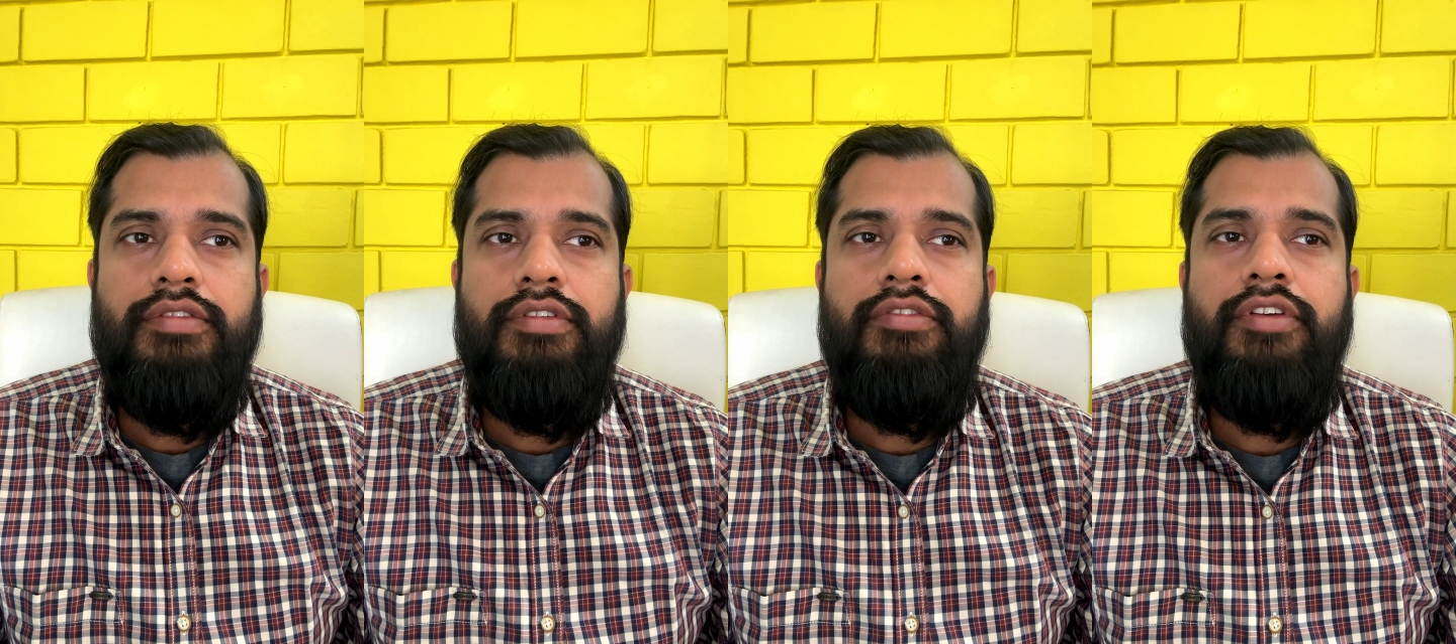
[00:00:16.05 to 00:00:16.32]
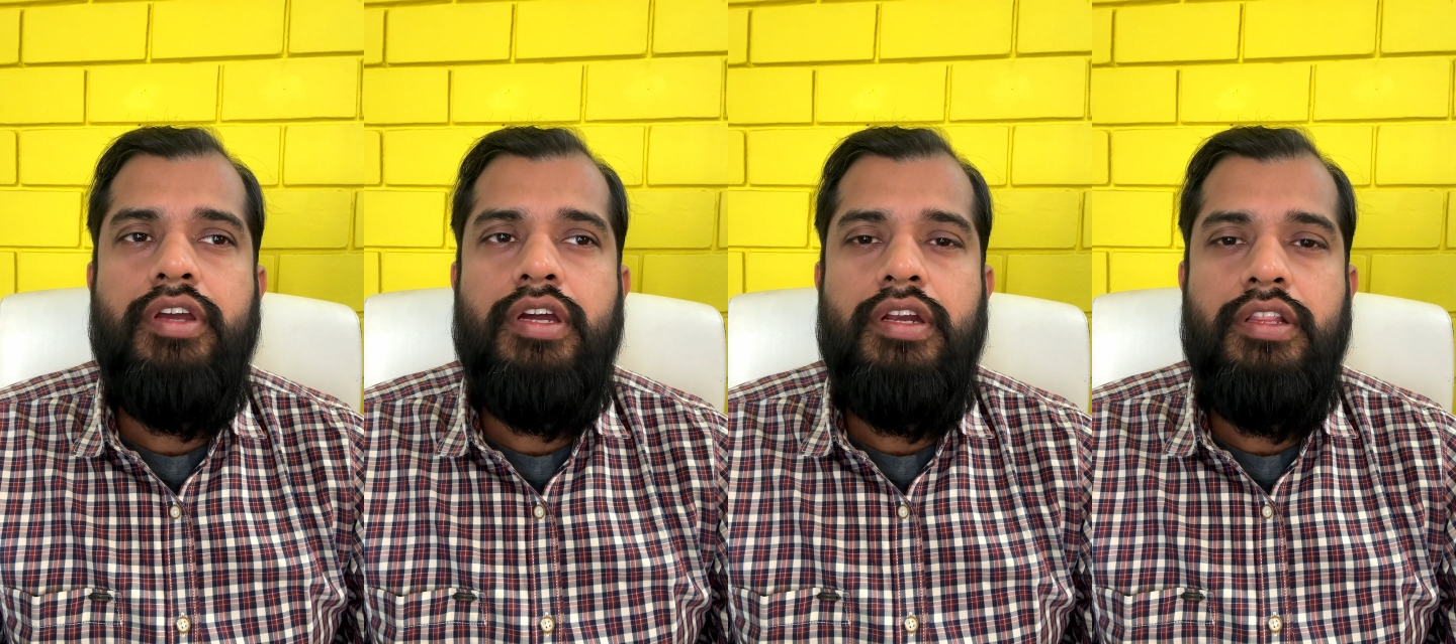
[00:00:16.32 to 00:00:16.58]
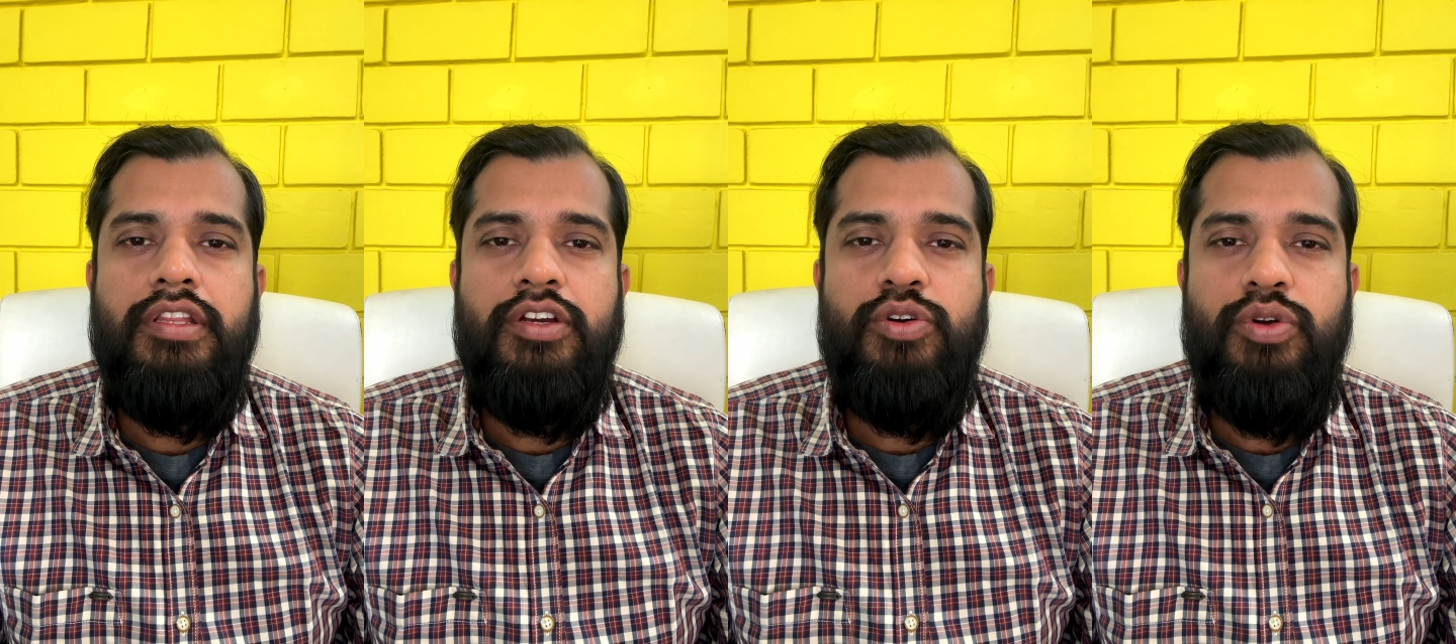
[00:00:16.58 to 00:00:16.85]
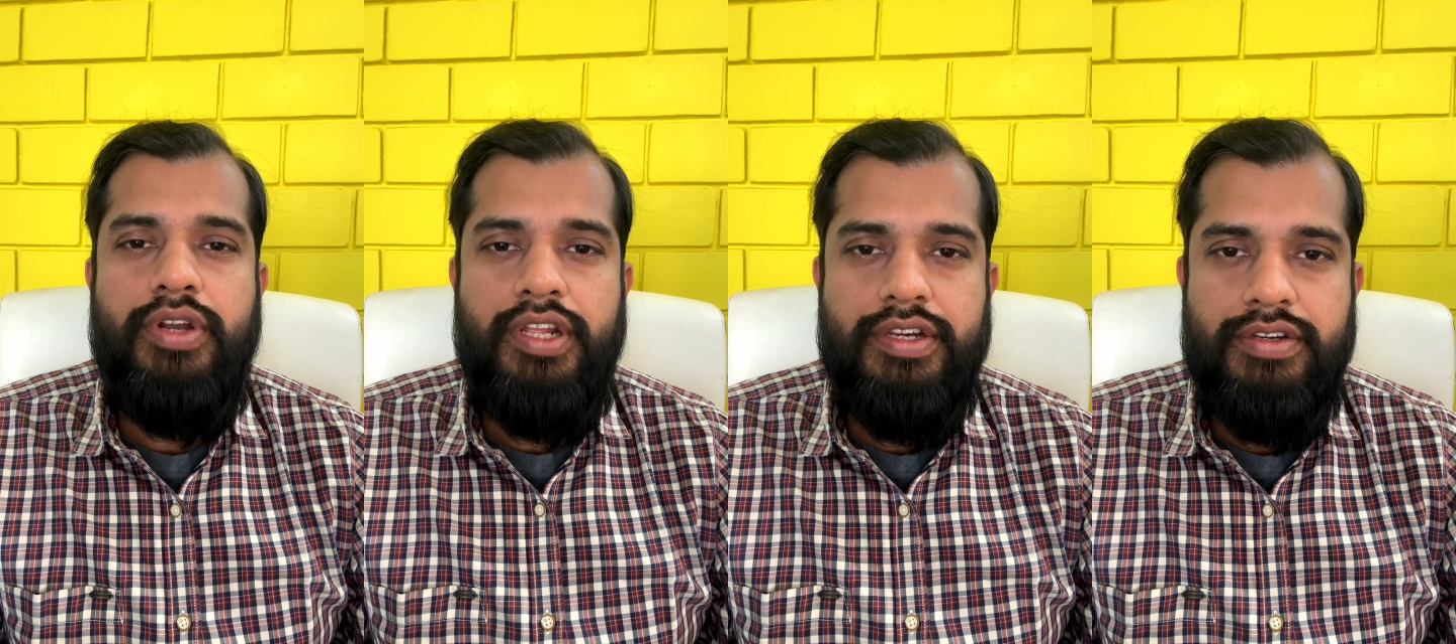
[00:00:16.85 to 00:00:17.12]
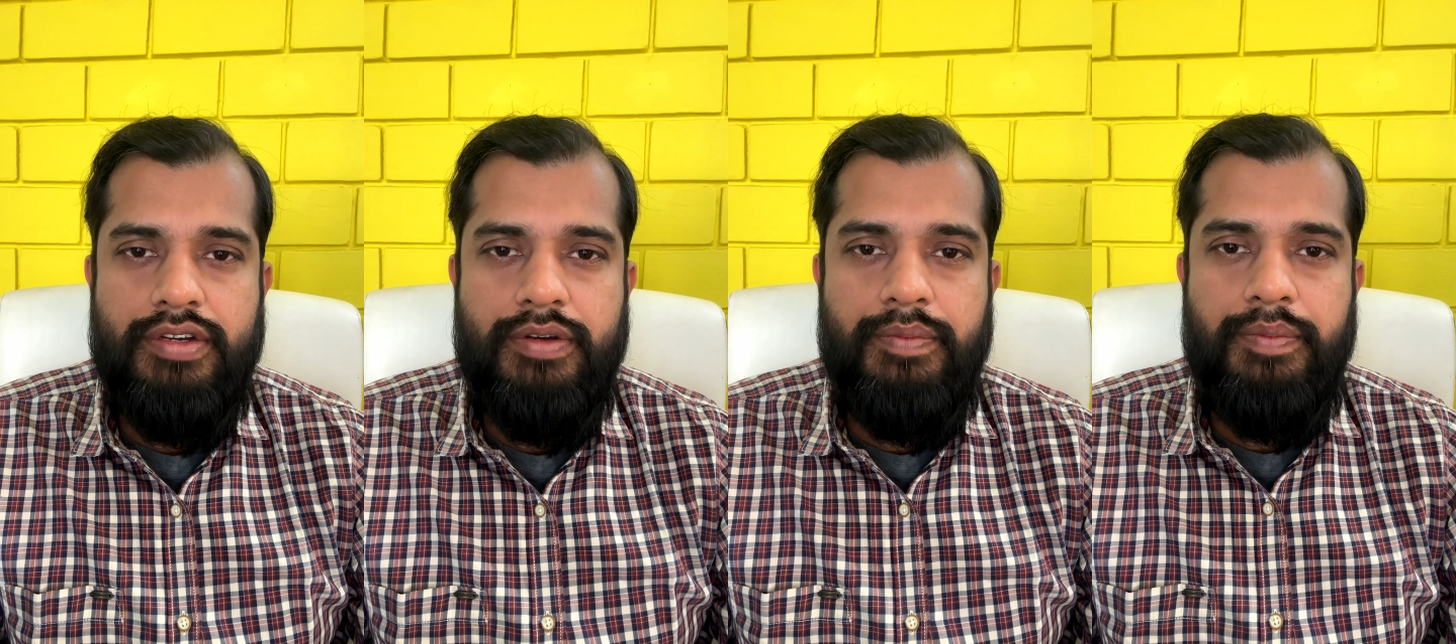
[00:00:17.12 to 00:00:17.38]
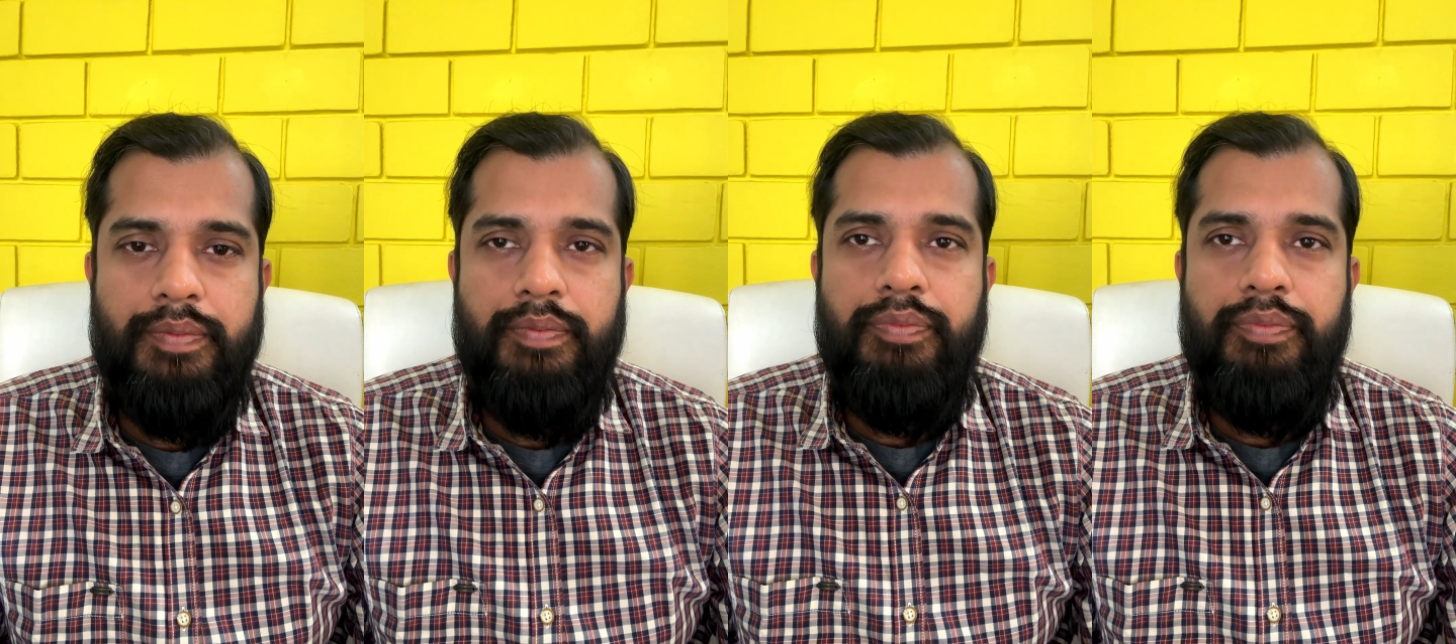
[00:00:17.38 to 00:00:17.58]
Vivekananda quotation,